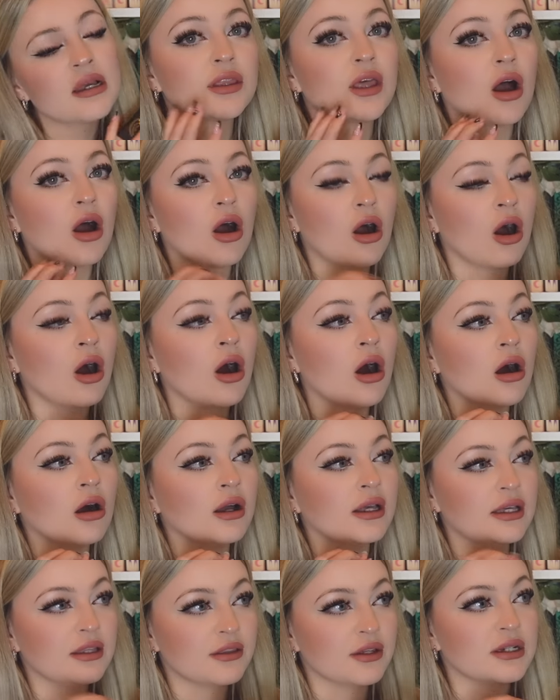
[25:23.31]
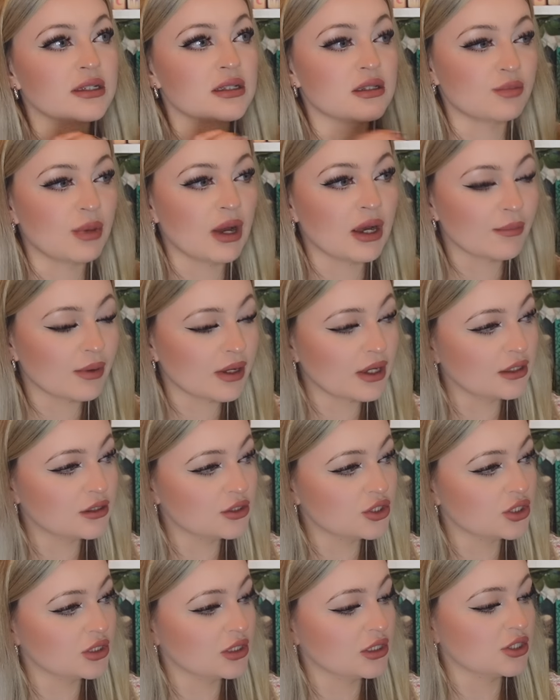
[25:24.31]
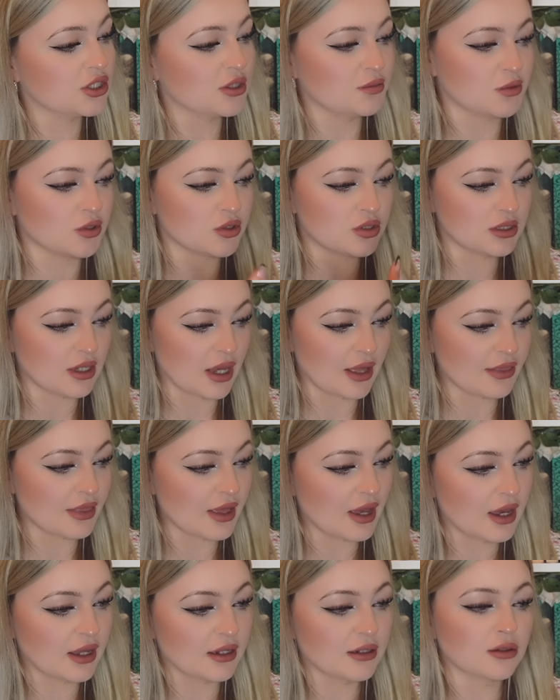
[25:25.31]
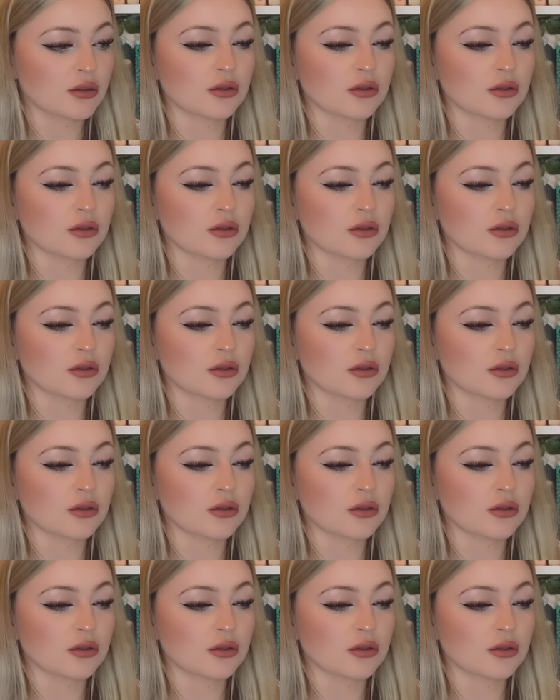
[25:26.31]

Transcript: that are either inspired by ancient Egypt or set then,